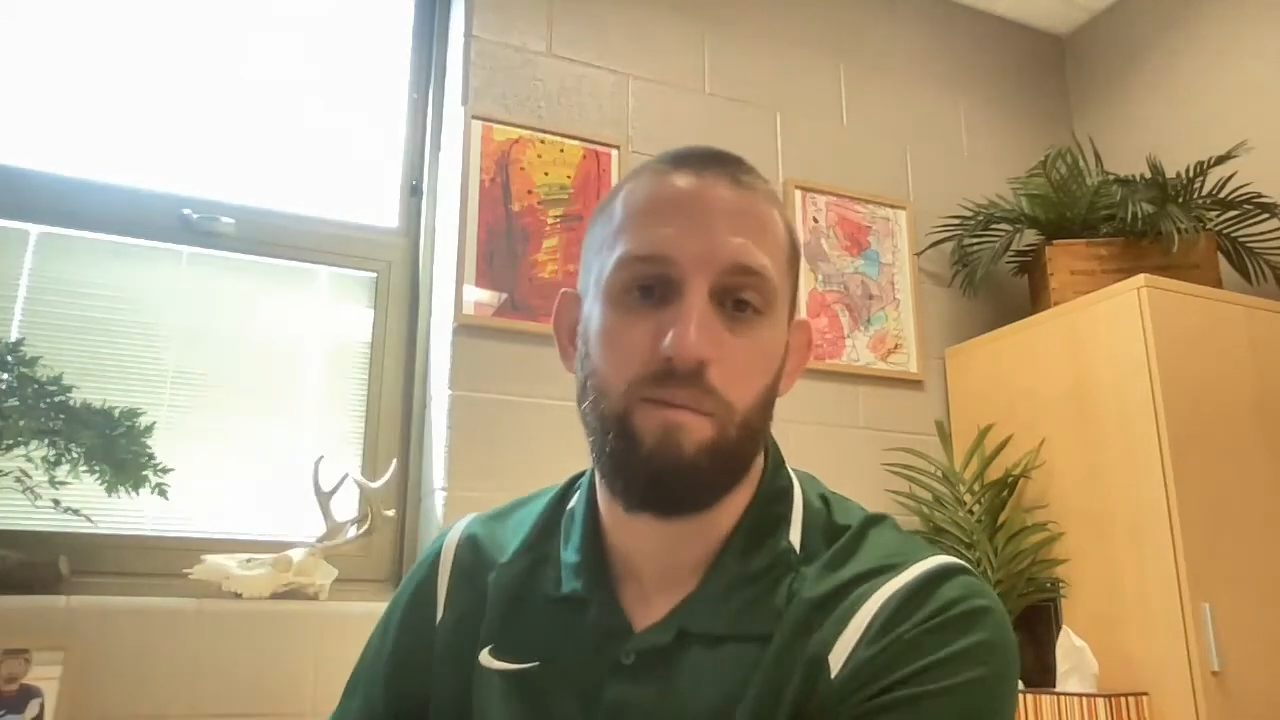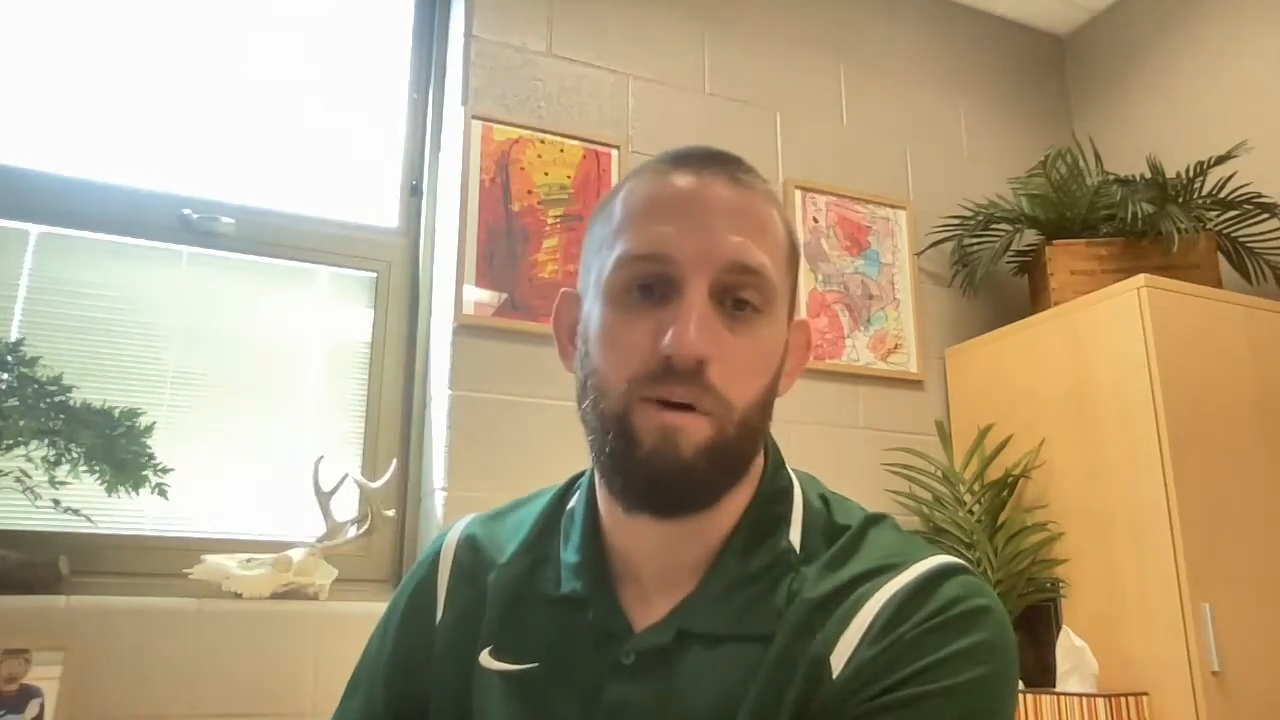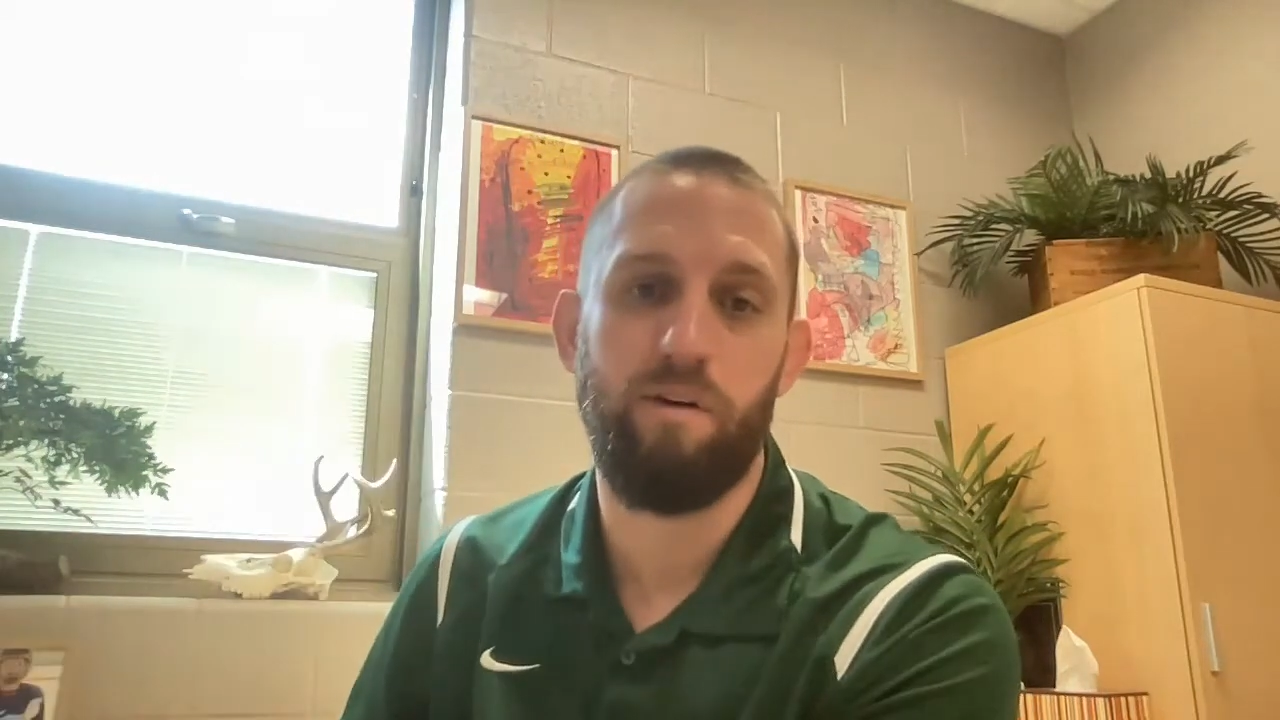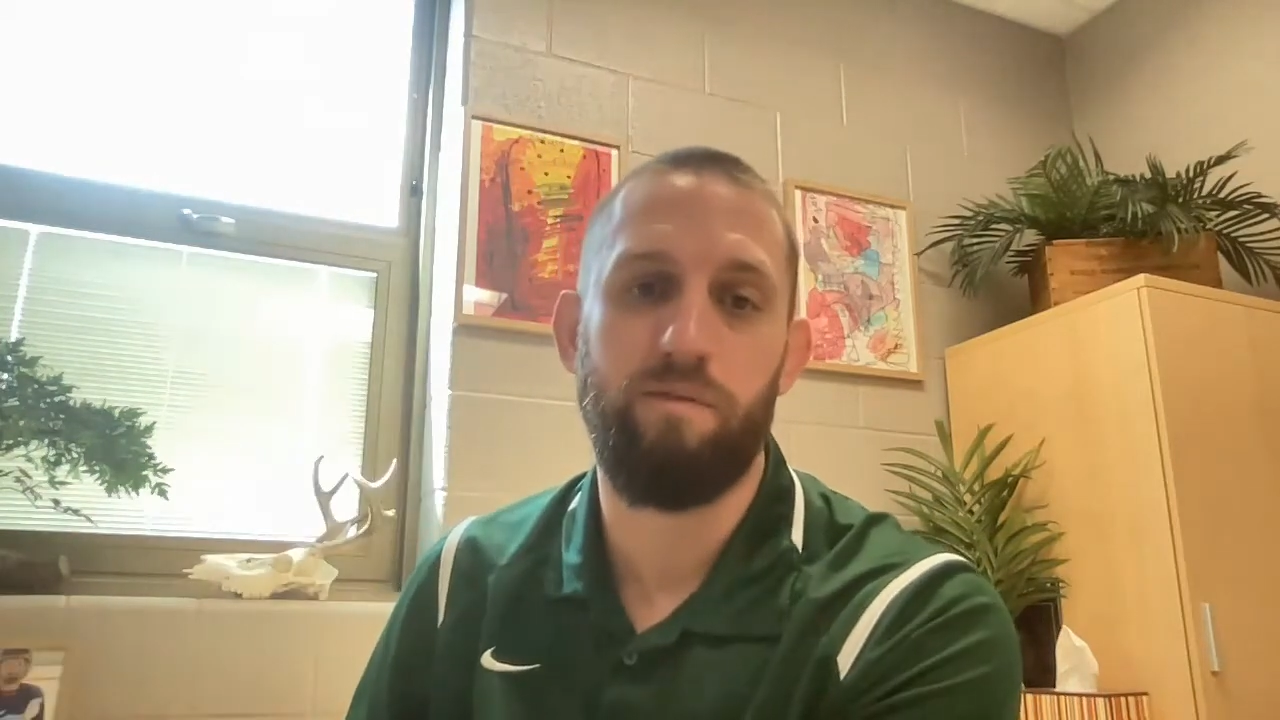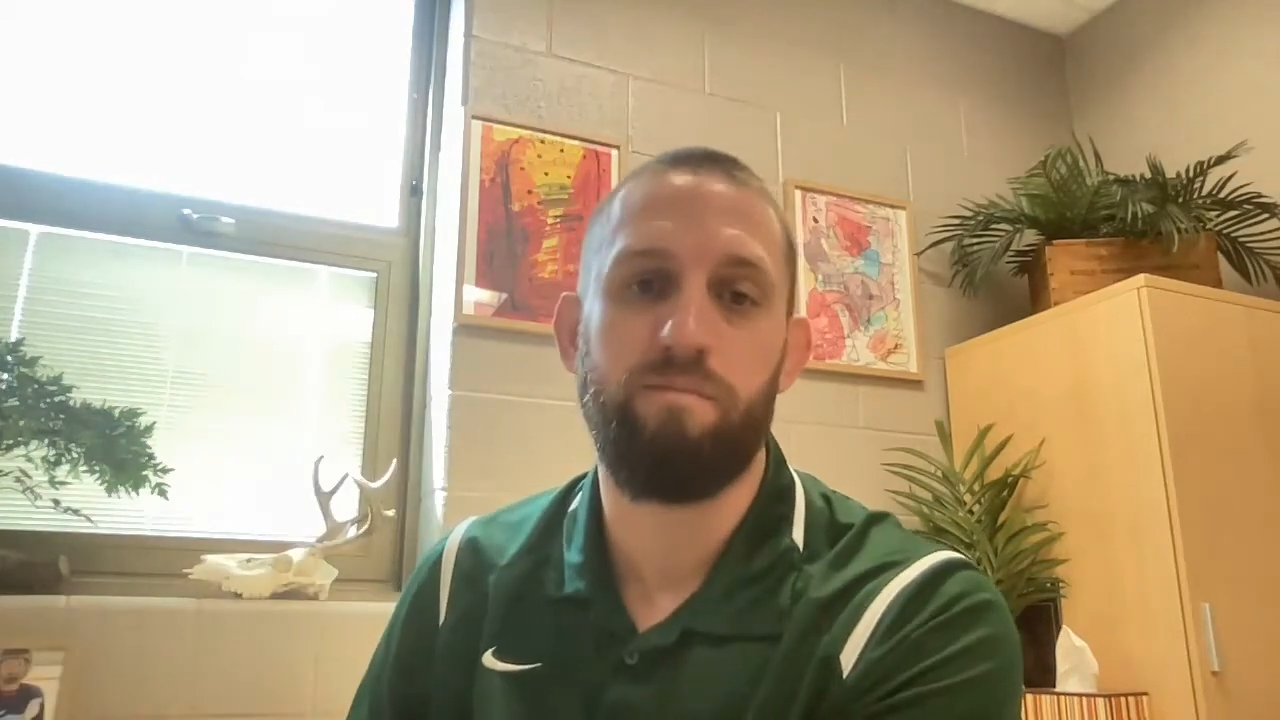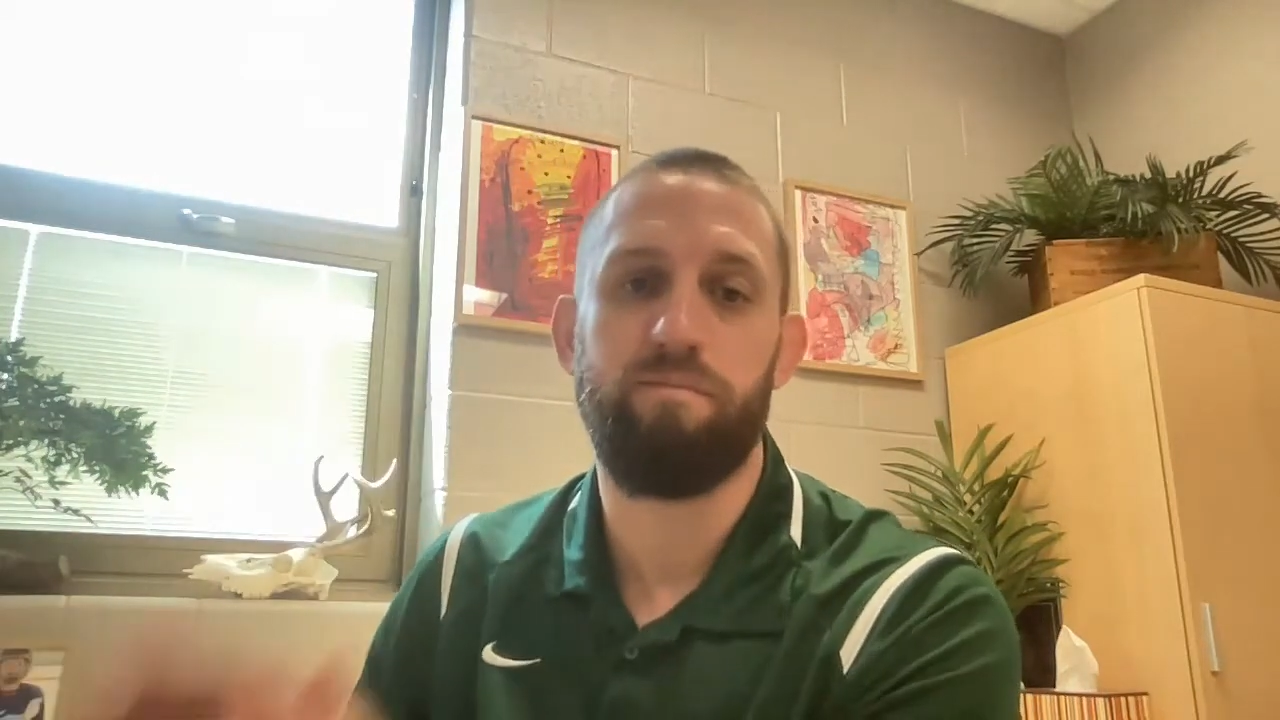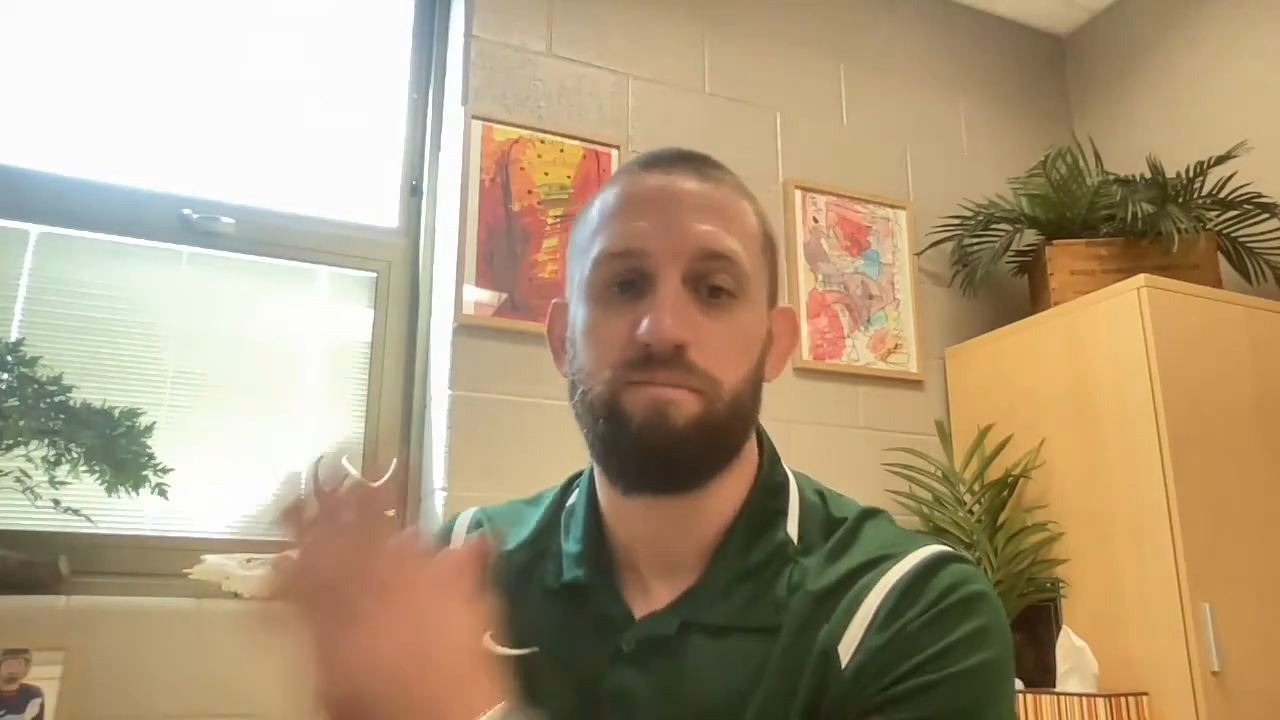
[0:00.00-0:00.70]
mode,